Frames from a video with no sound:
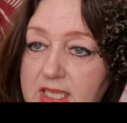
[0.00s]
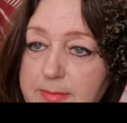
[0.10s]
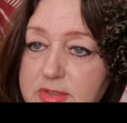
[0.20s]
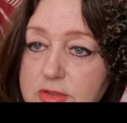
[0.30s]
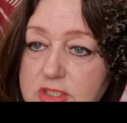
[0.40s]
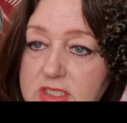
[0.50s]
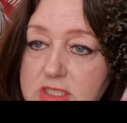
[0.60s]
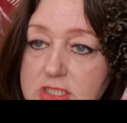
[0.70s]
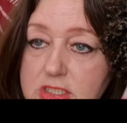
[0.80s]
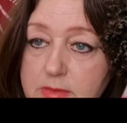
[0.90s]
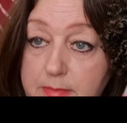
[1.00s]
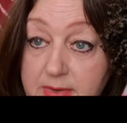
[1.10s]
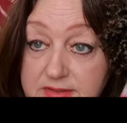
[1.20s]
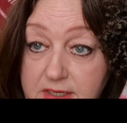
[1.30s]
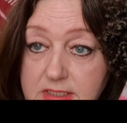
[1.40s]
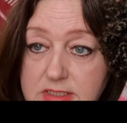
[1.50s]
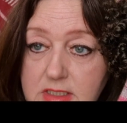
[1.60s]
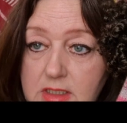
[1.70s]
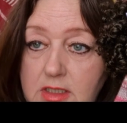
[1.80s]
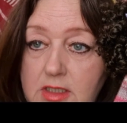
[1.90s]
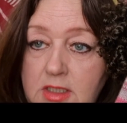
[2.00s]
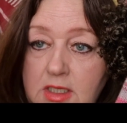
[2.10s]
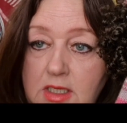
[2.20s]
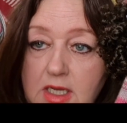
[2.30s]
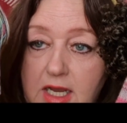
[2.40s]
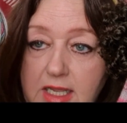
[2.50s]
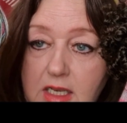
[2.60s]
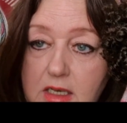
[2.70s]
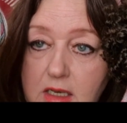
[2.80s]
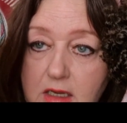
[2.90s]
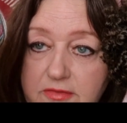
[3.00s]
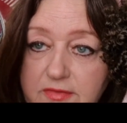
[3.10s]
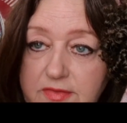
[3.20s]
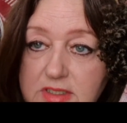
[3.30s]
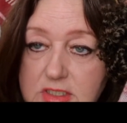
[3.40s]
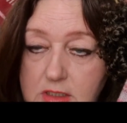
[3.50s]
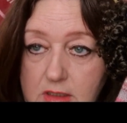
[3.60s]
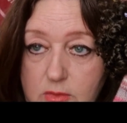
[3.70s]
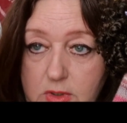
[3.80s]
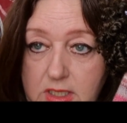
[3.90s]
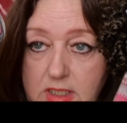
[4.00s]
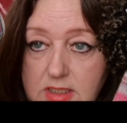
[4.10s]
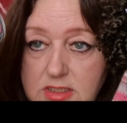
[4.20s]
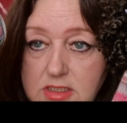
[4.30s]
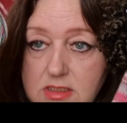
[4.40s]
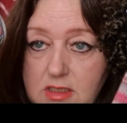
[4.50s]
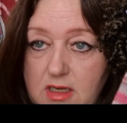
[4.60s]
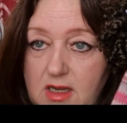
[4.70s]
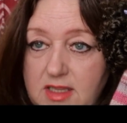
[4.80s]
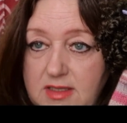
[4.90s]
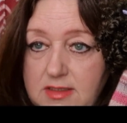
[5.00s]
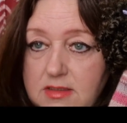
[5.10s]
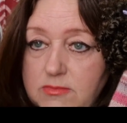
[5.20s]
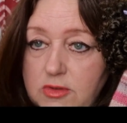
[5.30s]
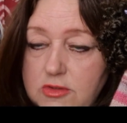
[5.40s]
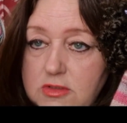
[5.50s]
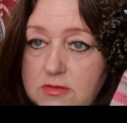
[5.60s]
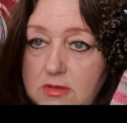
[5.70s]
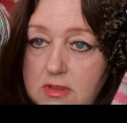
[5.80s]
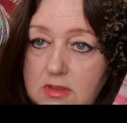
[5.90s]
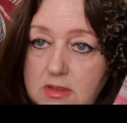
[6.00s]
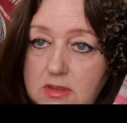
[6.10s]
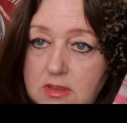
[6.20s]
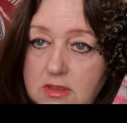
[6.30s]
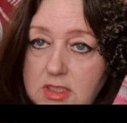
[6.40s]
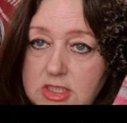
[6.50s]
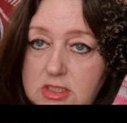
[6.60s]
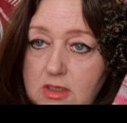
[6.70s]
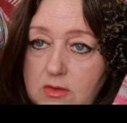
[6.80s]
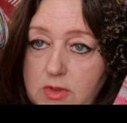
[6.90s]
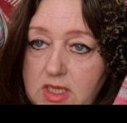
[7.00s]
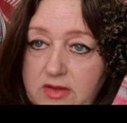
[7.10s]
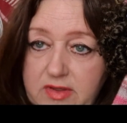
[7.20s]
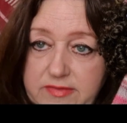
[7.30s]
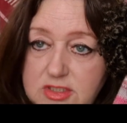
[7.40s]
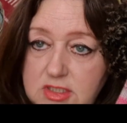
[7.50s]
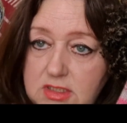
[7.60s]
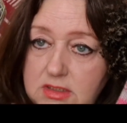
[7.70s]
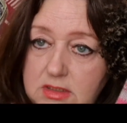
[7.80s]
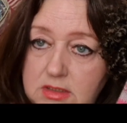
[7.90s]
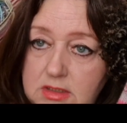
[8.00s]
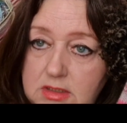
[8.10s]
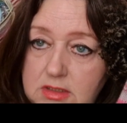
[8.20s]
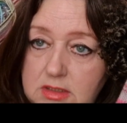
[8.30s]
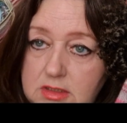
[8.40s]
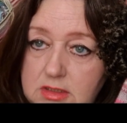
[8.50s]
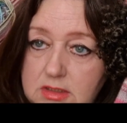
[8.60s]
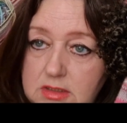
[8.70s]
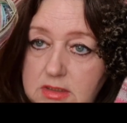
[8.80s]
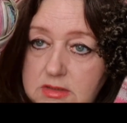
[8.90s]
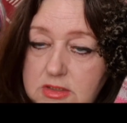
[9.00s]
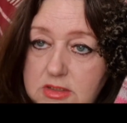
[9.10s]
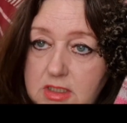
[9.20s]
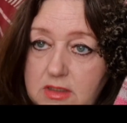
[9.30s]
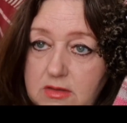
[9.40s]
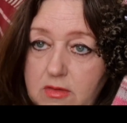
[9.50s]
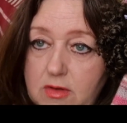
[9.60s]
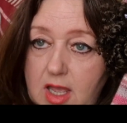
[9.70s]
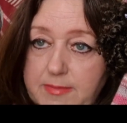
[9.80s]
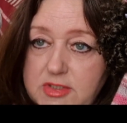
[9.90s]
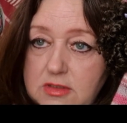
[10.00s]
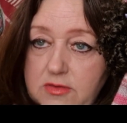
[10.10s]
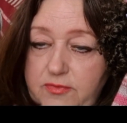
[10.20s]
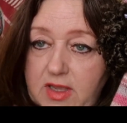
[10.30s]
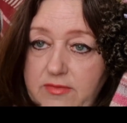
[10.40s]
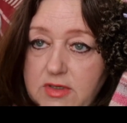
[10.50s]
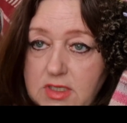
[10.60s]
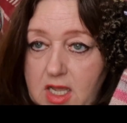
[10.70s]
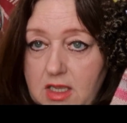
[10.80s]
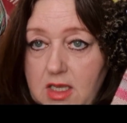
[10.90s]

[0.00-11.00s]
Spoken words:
Capital Cities, Madrid. I love this colorway. This is, I think, the most nice colorway I've ever seen. This is an absolute favorite.